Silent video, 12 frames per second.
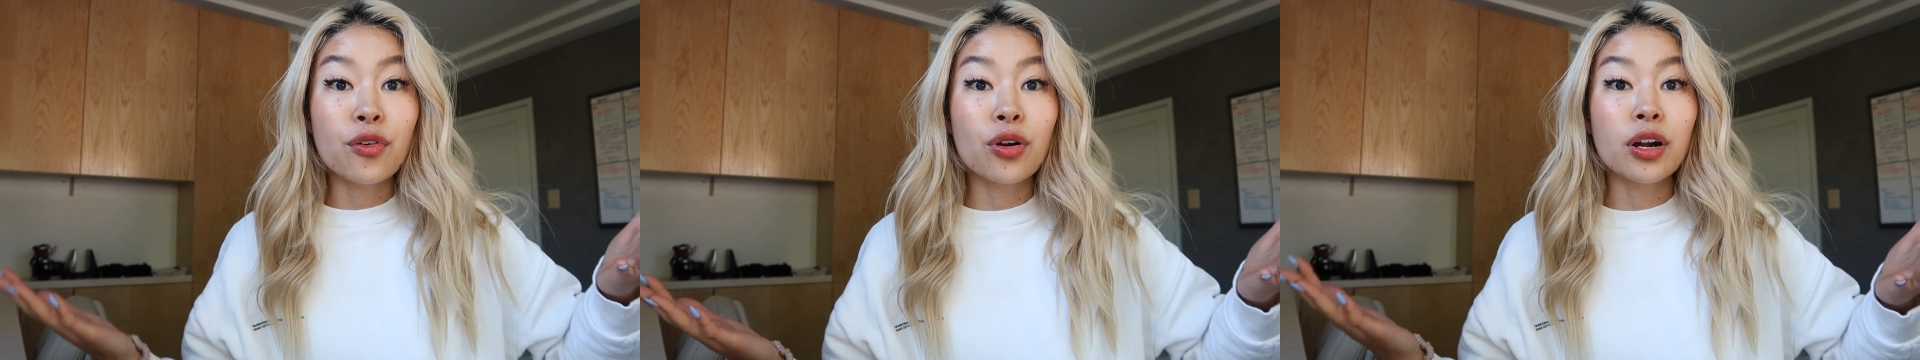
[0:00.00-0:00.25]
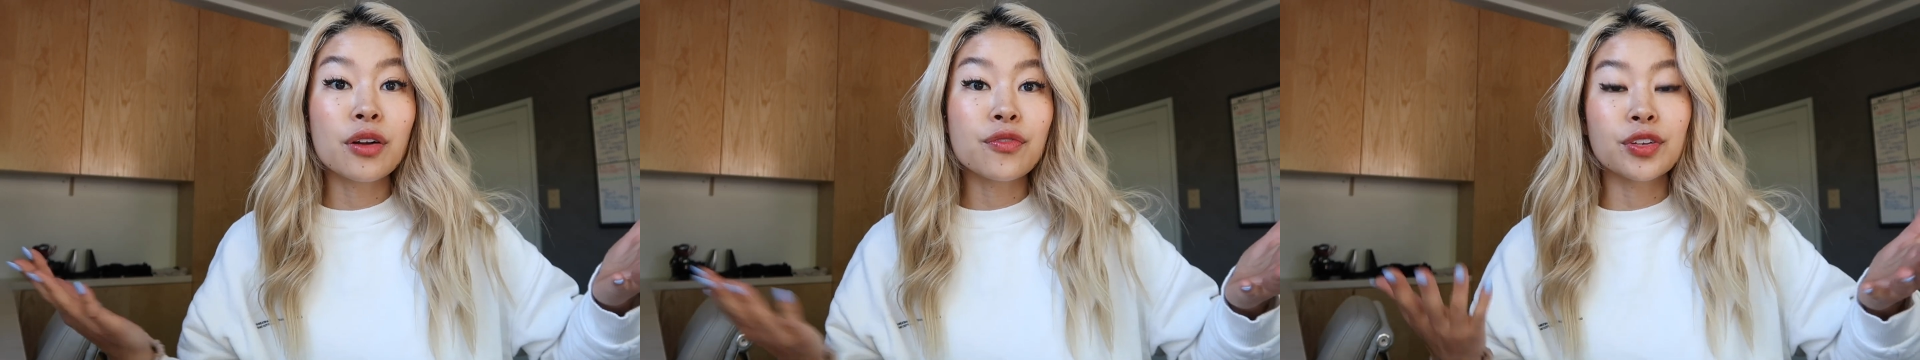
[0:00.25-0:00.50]

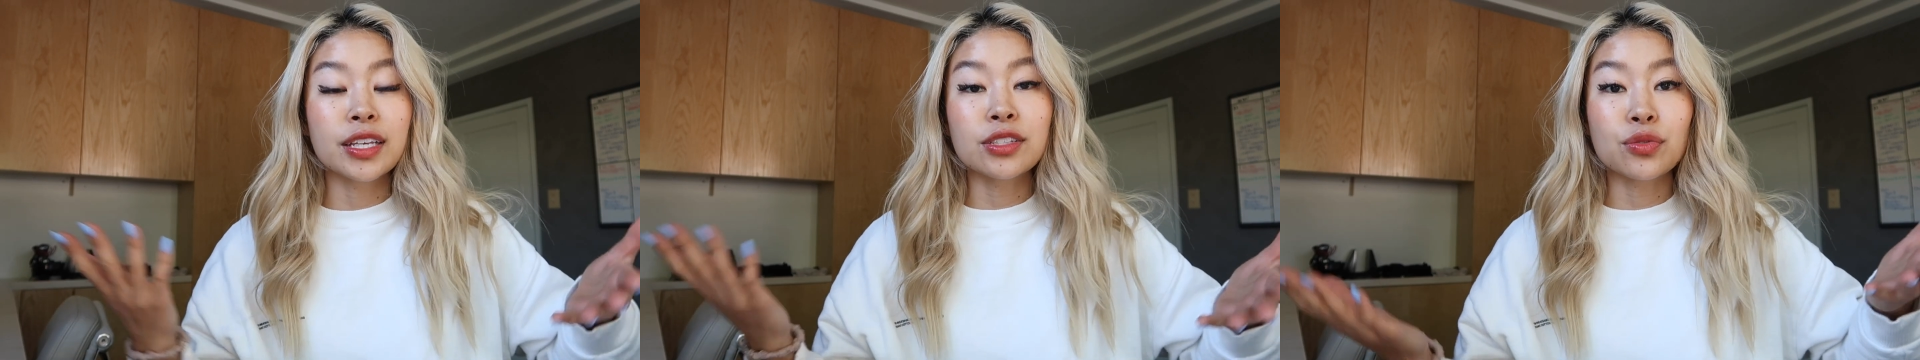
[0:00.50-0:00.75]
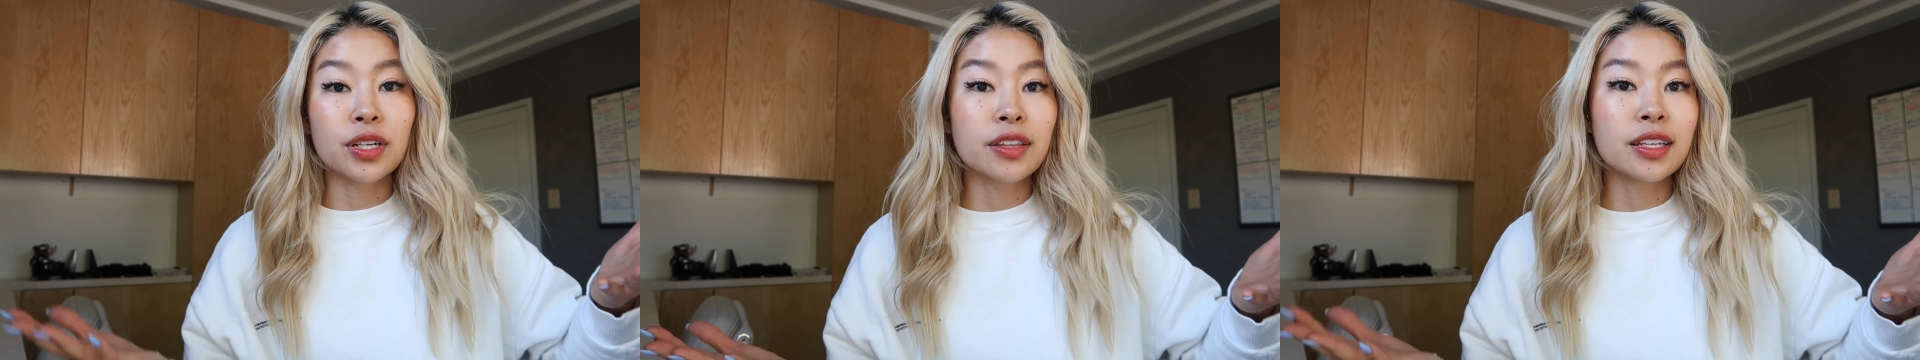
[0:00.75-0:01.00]
for these
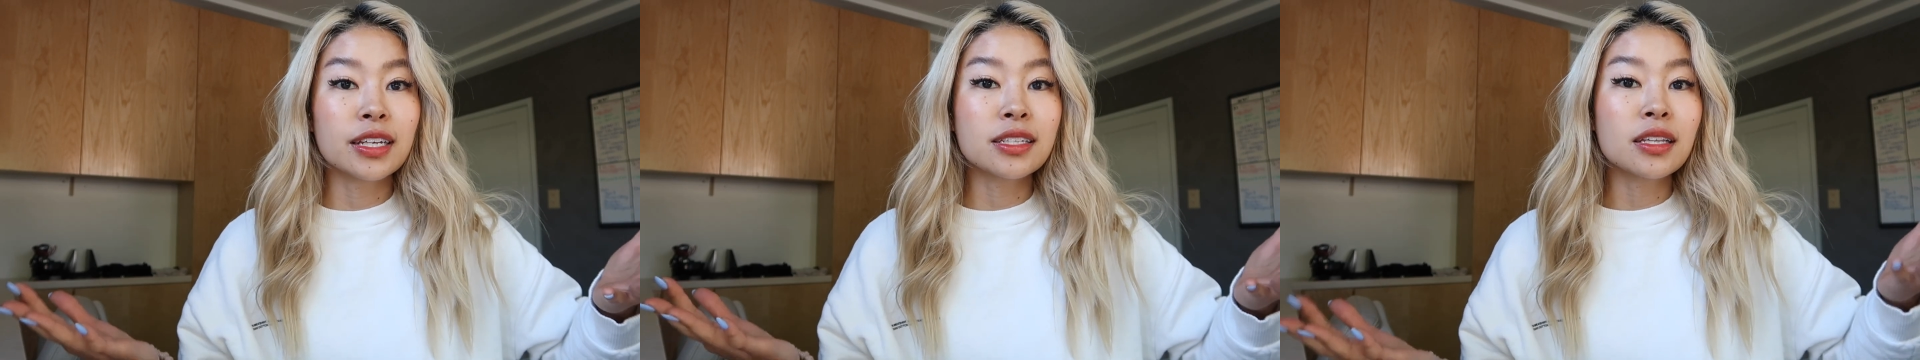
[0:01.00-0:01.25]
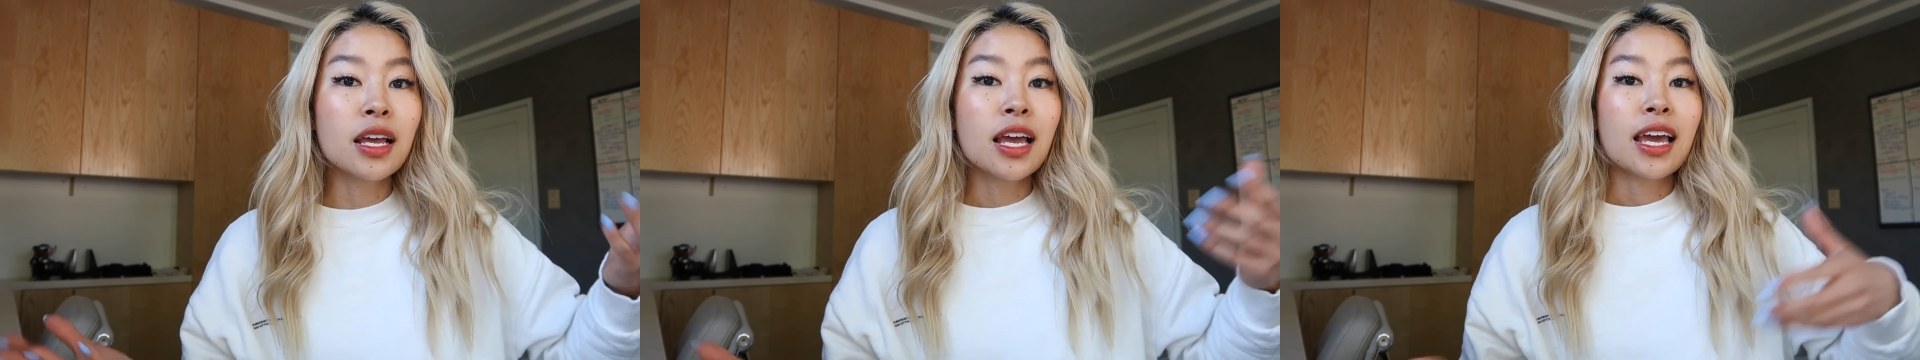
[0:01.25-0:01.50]
sort of things.
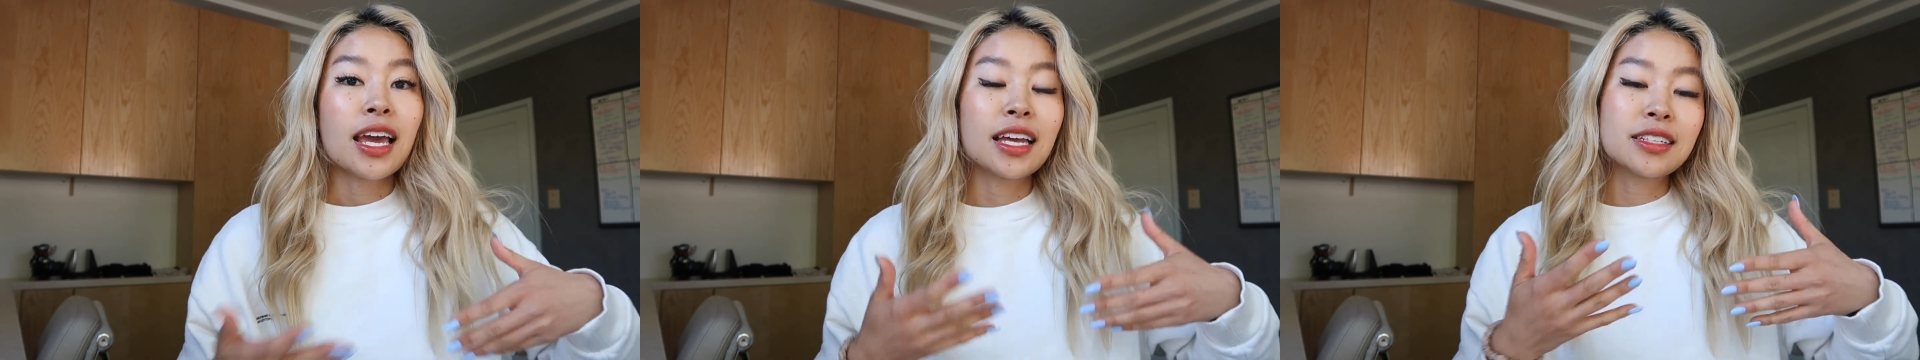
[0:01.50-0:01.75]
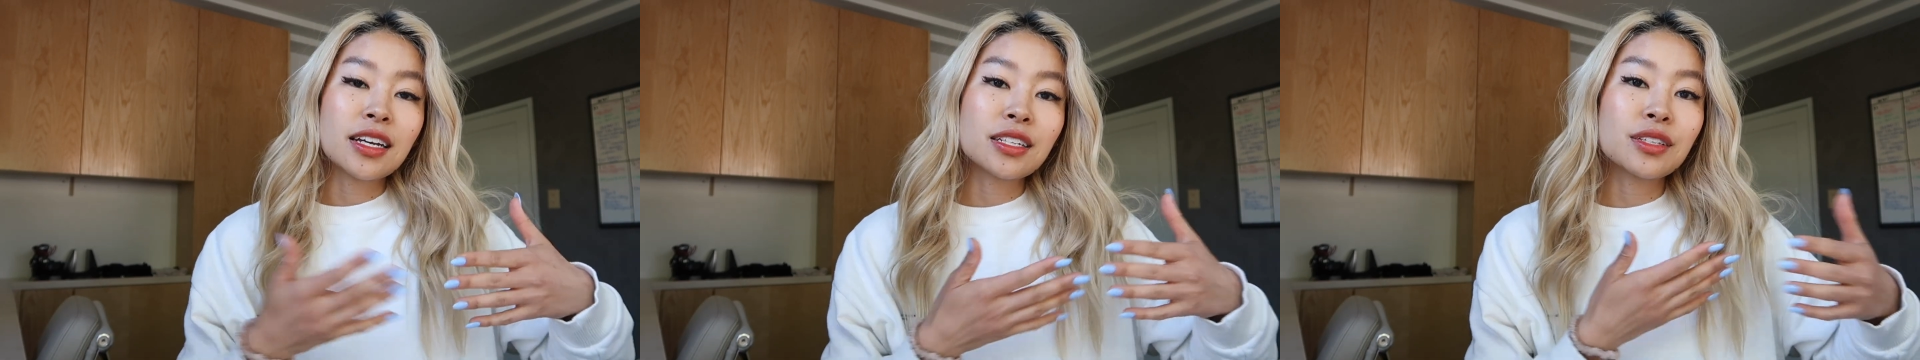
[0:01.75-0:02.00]

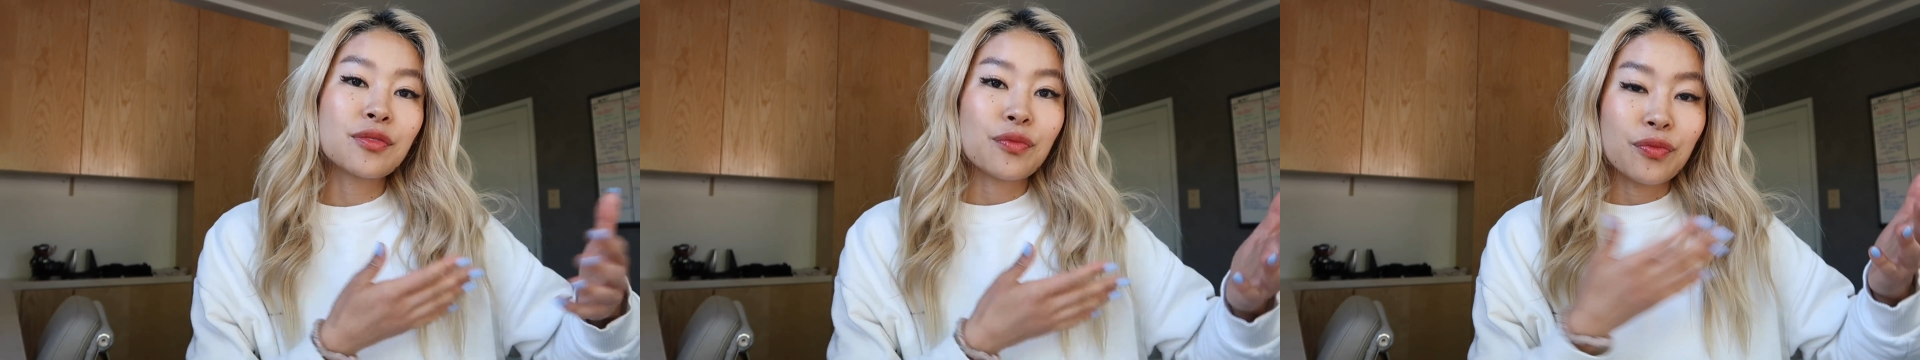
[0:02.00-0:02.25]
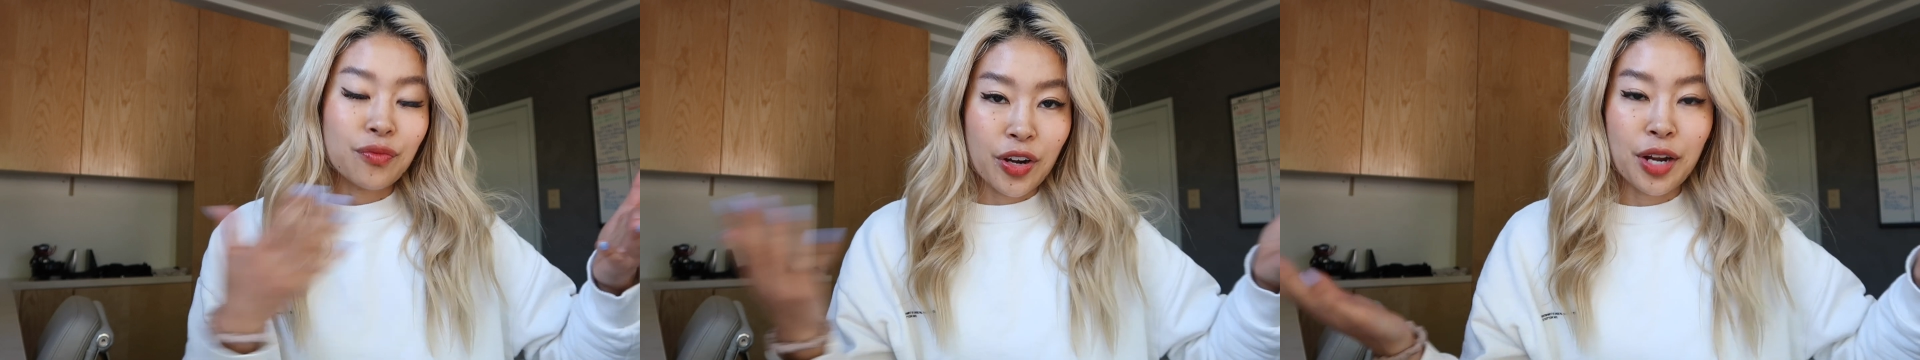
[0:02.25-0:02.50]
It does
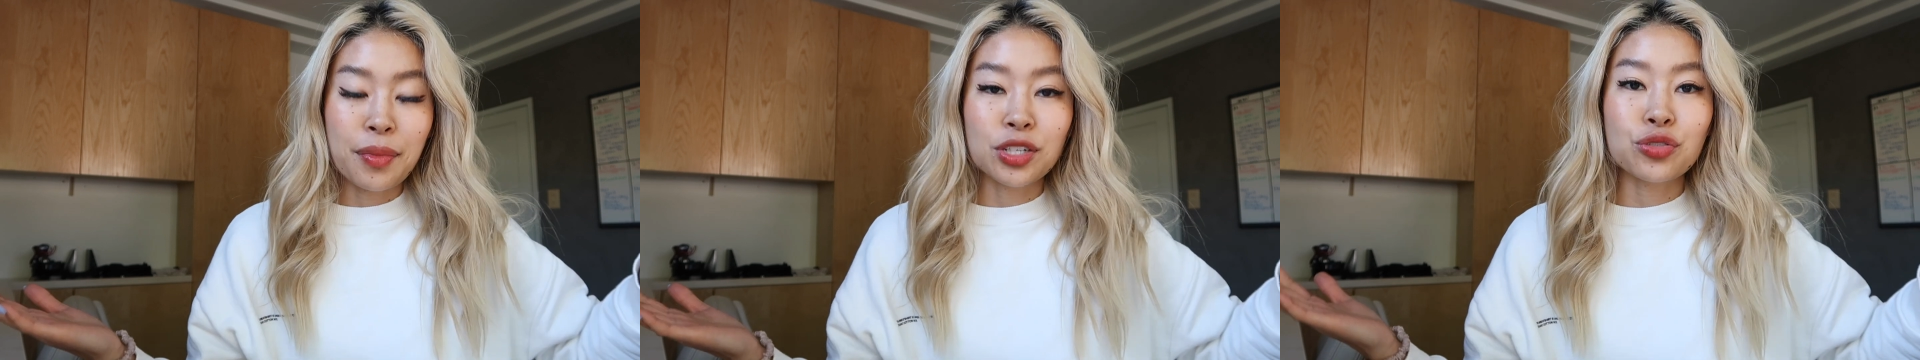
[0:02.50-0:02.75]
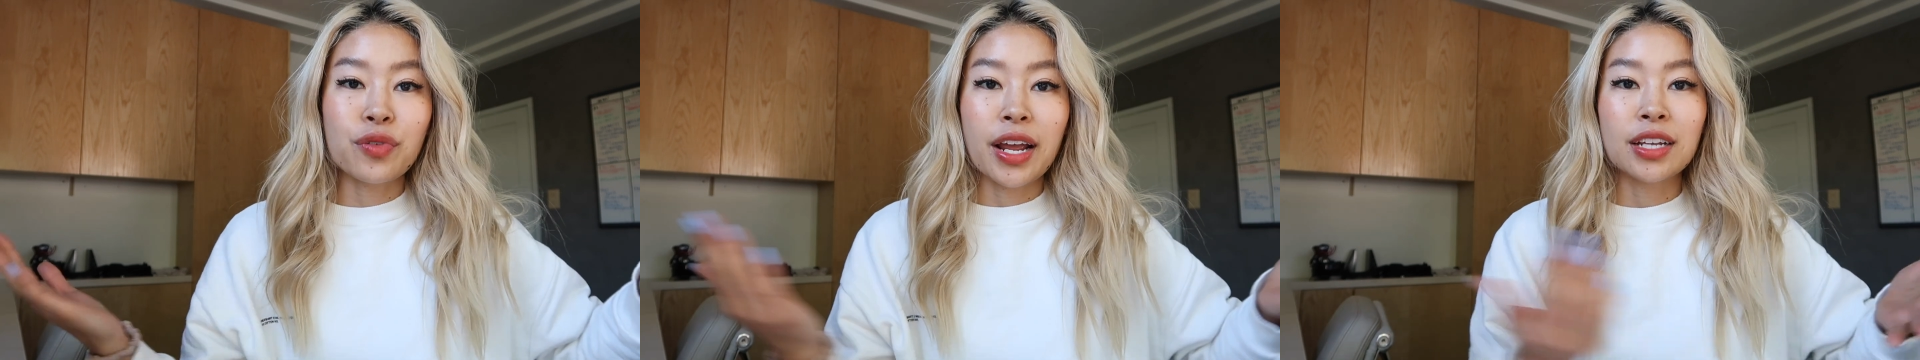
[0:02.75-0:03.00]
very
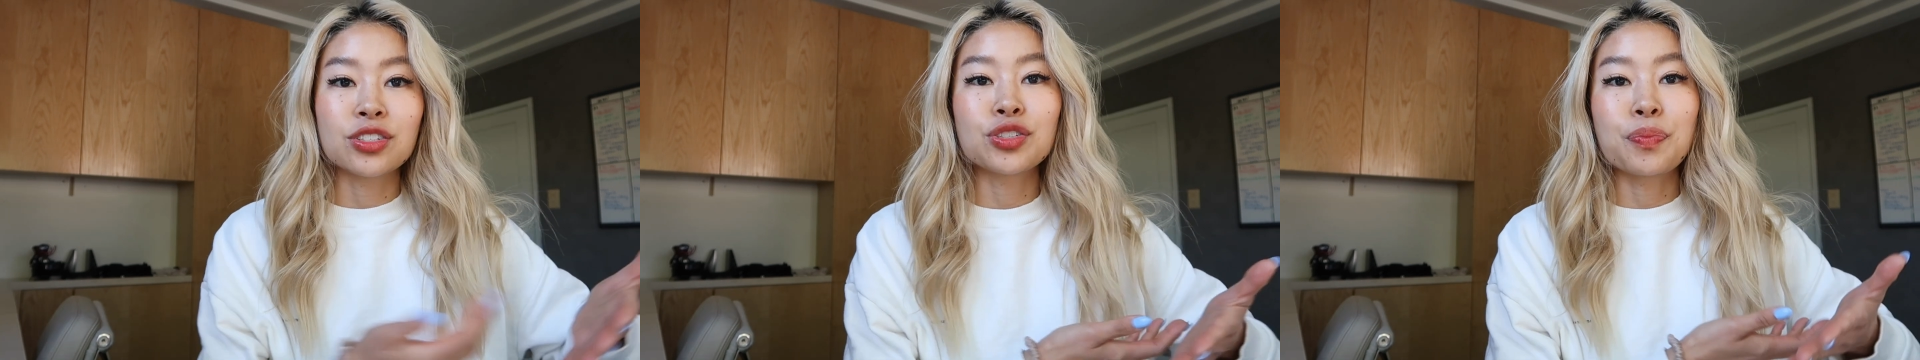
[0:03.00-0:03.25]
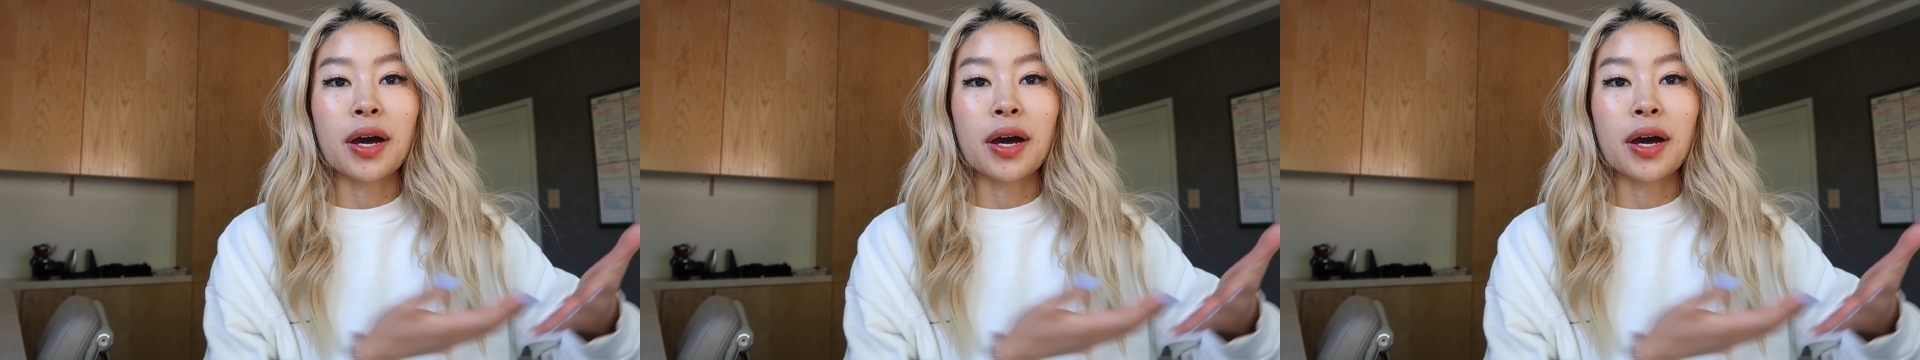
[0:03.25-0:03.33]
much range,